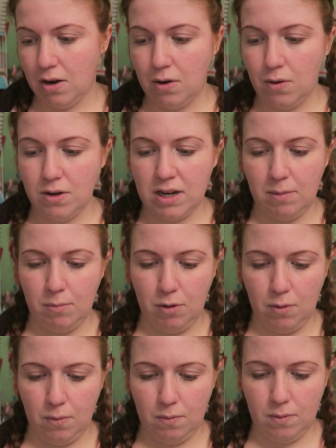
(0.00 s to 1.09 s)
a long time
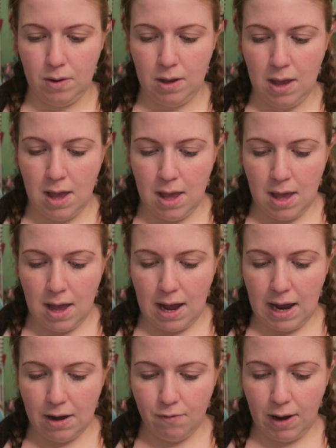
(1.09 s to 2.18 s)
ago.
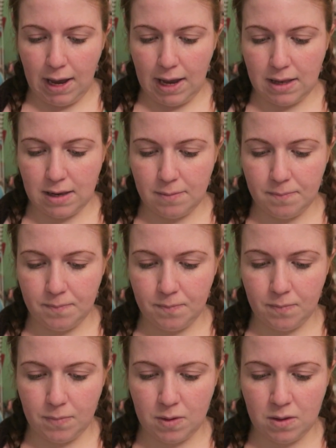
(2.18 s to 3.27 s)
I read
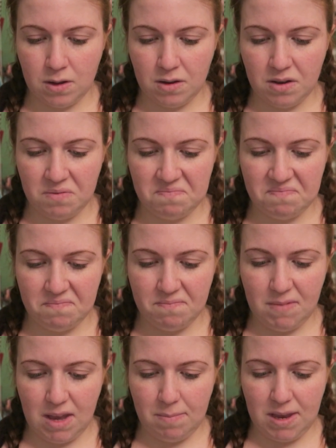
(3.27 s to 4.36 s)

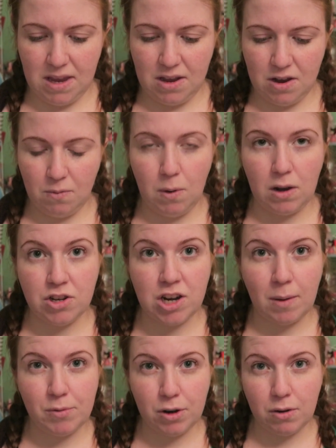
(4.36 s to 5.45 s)
maybe one
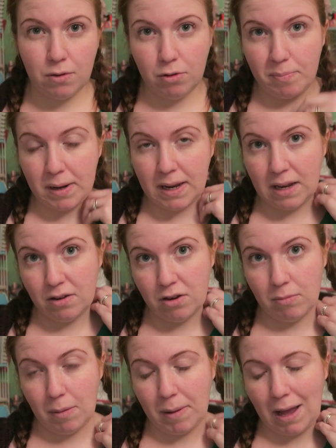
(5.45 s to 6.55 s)
chapter on the plane
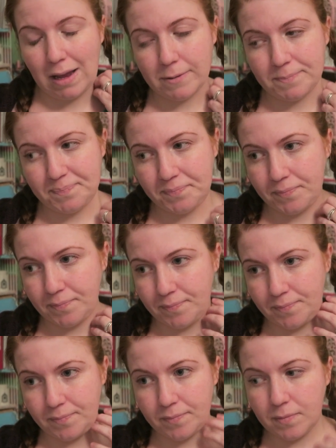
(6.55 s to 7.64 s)
coming back,
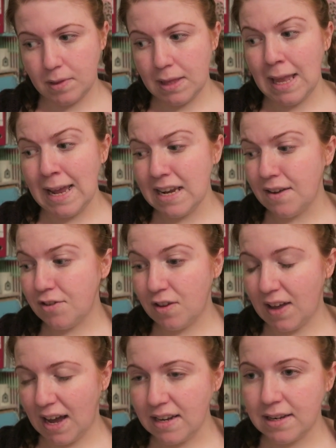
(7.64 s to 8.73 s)
and after
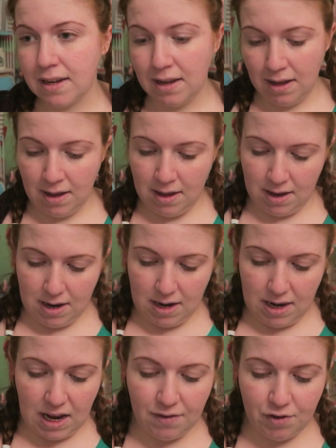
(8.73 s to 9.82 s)
that
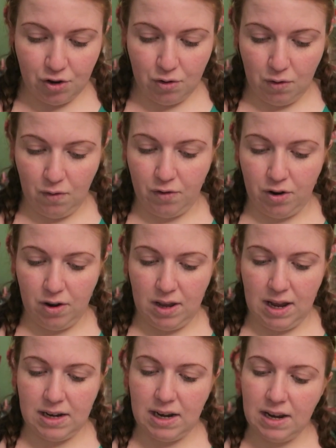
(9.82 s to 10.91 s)
life took over,
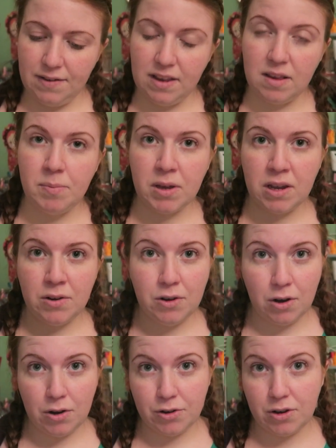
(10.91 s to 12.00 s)
and I left this book in a
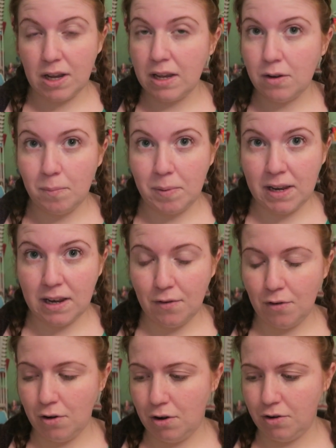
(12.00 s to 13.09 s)
corner and completely
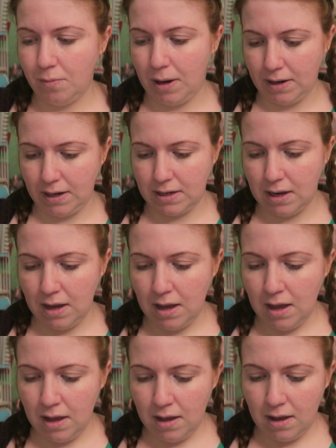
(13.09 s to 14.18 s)
forgot about it
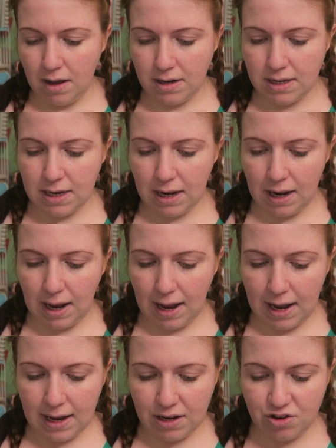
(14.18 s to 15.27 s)
until
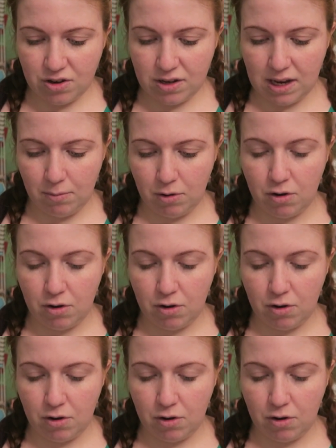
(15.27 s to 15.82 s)
I just came